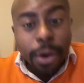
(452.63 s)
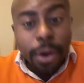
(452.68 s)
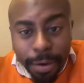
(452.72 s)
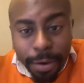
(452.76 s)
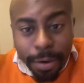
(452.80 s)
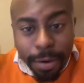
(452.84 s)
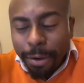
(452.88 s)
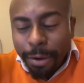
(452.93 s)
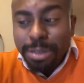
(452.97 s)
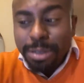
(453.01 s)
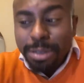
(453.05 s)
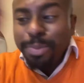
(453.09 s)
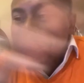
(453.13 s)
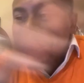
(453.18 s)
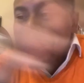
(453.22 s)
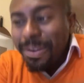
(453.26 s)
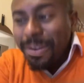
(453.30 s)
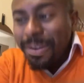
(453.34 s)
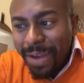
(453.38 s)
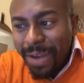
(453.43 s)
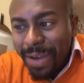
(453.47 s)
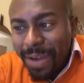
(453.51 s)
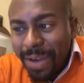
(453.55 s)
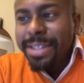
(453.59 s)
knows? But the
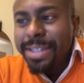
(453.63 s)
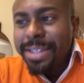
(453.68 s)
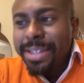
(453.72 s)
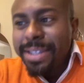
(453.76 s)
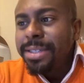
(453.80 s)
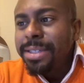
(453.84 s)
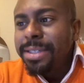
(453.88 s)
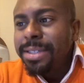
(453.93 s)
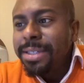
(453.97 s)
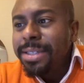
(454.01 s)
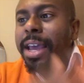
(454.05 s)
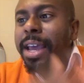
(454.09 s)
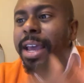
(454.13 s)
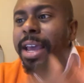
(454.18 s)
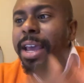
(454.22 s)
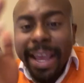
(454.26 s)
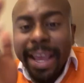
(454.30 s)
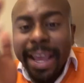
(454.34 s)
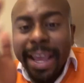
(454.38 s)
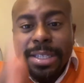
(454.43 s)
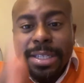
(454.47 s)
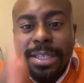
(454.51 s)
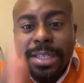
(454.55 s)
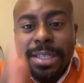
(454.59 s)
fact is,
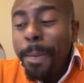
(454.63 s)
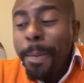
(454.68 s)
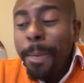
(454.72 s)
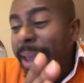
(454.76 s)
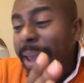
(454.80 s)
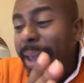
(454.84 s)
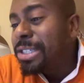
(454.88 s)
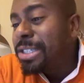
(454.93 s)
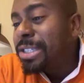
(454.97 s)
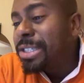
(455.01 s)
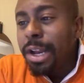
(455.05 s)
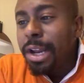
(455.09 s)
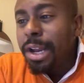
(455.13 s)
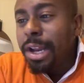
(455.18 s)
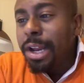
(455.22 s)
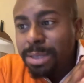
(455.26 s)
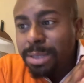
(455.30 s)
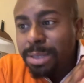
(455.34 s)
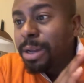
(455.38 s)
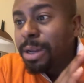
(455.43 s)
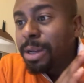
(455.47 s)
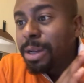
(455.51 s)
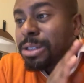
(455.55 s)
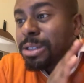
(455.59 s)
it's still based on a
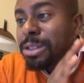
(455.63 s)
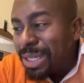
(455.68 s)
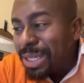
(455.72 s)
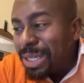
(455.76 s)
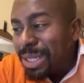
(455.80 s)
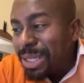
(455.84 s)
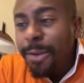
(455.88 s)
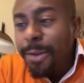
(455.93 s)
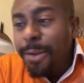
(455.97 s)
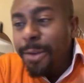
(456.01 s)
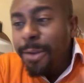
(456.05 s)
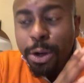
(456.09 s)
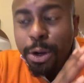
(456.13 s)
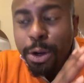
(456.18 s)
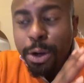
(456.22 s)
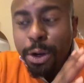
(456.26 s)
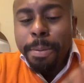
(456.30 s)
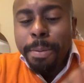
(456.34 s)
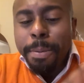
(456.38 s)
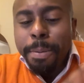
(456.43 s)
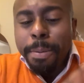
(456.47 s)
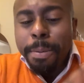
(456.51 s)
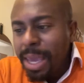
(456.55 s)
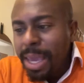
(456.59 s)
specific
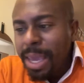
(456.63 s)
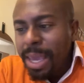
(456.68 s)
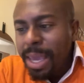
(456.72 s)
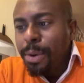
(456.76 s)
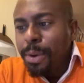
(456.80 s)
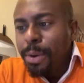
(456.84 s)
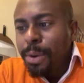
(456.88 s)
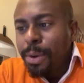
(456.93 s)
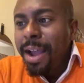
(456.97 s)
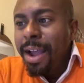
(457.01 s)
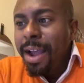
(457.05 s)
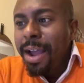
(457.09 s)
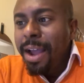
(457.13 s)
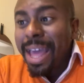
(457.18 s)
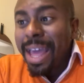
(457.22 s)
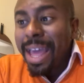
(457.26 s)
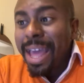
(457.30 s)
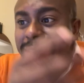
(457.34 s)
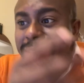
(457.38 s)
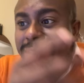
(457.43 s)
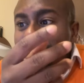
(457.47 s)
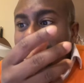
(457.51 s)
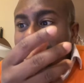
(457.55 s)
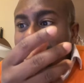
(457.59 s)
group of people that
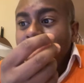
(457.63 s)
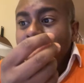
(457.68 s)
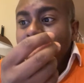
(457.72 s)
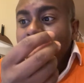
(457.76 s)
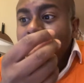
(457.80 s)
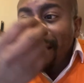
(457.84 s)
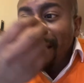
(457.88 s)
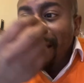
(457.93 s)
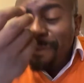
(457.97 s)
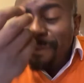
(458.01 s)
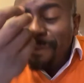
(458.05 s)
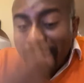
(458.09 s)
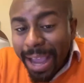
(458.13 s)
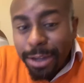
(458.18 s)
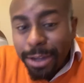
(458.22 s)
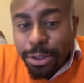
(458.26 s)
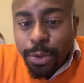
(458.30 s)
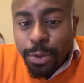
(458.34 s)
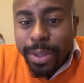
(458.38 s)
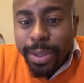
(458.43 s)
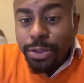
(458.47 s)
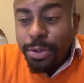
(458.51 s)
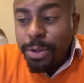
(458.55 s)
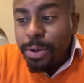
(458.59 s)
is
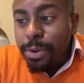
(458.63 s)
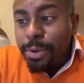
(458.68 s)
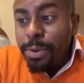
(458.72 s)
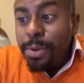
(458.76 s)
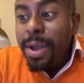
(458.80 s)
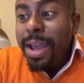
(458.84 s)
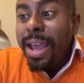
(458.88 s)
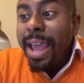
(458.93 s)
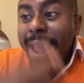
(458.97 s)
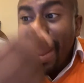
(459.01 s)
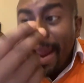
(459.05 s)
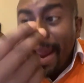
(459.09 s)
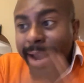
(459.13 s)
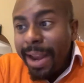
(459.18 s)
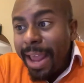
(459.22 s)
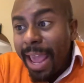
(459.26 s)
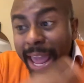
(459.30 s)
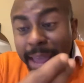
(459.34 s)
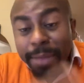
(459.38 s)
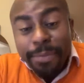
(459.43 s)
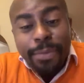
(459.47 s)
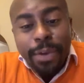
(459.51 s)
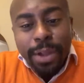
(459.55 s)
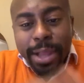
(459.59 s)
factual, true, and
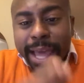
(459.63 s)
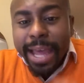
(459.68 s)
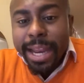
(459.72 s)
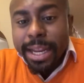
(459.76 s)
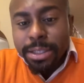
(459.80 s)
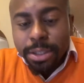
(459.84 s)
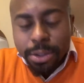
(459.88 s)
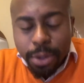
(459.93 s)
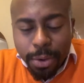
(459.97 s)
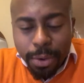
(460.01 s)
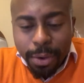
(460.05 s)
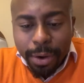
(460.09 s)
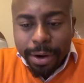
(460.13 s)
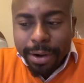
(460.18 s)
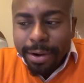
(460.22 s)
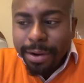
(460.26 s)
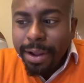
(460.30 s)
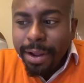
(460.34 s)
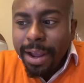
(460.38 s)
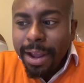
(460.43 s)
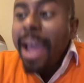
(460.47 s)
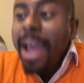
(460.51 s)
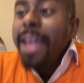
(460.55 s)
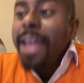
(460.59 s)
hateful at its core.
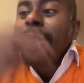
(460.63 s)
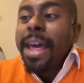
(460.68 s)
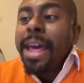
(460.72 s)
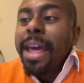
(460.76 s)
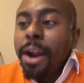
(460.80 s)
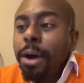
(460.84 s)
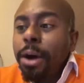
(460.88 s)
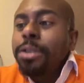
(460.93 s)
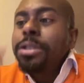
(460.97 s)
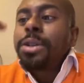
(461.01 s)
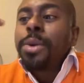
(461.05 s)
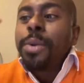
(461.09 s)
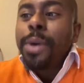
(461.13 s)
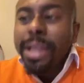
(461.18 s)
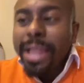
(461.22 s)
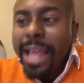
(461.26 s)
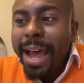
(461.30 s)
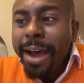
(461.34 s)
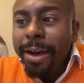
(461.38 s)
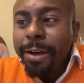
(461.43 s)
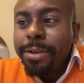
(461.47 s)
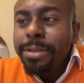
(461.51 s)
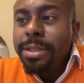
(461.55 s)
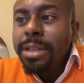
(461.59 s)
And that also
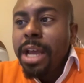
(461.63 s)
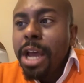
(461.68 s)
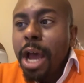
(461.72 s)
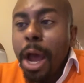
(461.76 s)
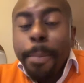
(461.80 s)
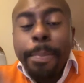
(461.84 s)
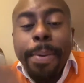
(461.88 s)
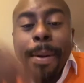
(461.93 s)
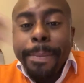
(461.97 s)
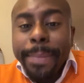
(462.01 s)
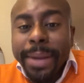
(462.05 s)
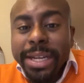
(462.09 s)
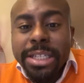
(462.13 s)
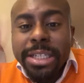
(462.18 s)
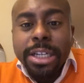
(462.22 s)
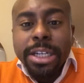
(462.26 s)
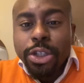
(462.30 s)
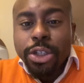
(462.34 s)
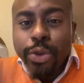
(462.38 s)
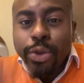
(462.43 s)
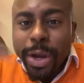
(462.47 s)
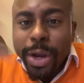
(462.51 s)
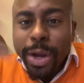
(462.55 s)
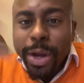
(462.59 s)
allows a permission
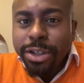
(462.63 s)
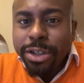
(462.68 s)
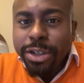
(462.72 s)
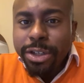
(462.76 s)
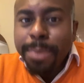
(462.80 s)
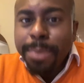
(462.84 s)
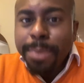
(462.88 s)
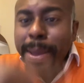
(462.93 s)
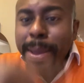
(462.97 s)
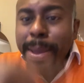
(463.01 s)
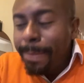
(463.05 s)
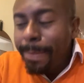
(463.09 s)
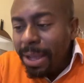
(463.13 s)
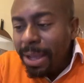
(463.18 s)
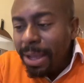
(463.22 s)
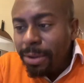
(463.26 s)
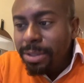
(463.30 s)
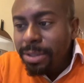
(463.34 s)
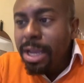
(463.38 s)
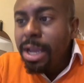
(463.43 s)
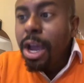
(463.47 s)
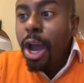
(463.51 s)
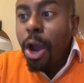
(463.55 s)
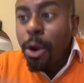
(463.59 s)
structure to be
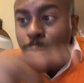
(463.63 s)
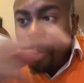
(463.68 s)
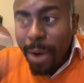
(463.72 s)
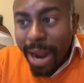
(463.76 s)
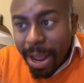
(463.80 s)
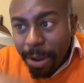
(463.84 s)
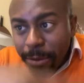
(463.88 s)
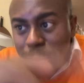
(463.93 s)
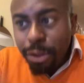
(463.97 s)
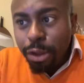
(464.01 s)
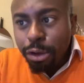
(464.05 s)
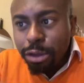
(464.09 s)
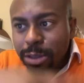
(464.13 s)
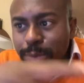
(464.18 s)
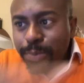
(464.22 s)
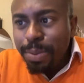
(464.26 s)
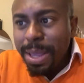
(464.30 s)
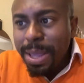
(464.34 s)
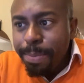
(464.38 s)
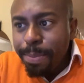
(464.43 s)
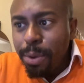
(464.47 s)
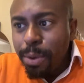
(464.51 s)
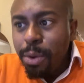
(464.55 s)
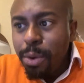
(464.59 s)
built around those
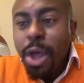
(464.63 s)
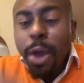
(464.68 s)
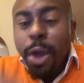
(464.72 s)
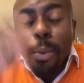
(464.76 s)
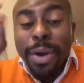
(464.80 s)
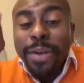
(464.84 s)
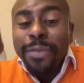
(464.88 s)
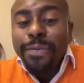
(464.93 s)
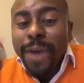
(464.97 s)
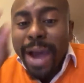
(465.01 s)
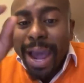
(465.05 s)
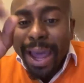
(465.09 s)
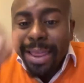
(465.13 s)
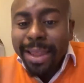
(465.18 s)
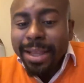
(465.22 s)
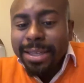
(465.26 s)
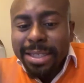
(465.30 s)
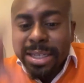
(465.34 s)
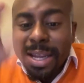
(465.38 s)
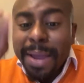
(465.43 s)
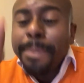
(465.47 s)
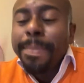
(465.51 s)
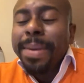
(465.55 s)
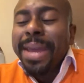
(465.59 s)
people where
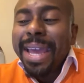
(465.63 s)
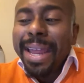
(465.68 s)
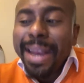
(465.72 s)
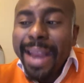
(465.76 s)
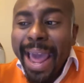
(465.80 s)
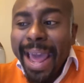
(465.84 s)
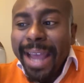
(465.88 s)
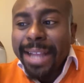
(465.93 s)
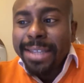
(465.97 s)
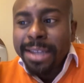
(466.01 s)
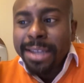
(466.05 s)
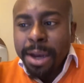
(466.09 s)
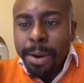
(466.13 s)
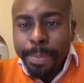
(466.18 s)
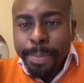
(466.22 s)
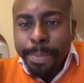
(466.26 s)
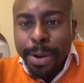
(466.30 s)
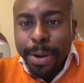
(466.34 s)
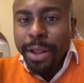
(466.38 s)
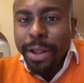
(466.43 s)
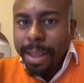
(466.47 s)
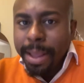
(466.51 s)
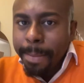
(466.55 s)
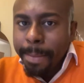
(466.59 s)
violence can be enacted
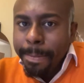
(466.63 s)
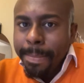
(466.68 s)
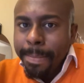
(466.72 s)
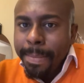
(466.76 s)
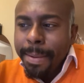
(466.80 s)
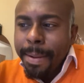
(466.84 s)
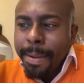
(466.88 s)
upon them.